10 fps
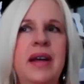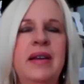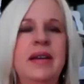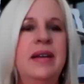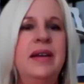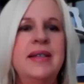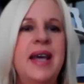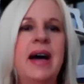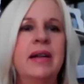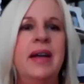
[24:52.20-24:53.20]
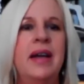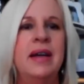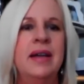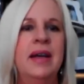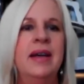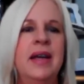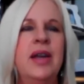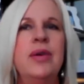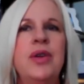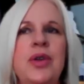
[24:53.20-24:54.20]
and exactly.
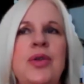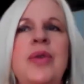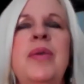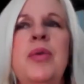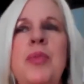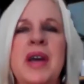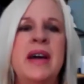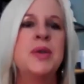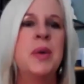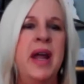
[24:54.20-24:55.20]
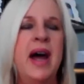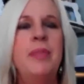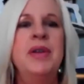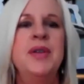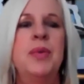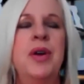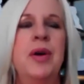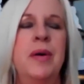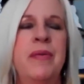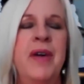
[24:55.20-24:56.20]
You know, because what happens when
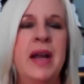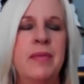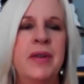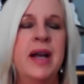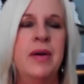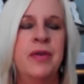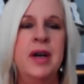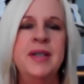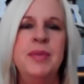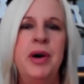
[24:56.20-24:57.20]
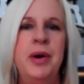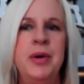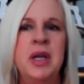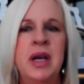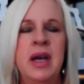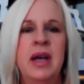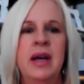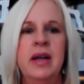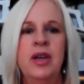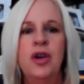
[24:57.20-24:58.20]
you're in fight, flight, freeze mode,
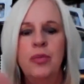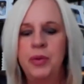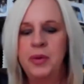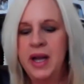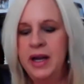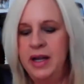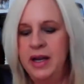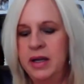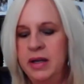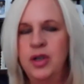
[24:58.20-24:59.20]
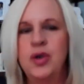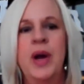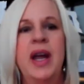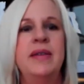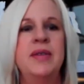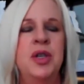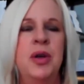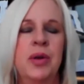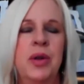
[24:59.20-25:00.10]
your blood drains to your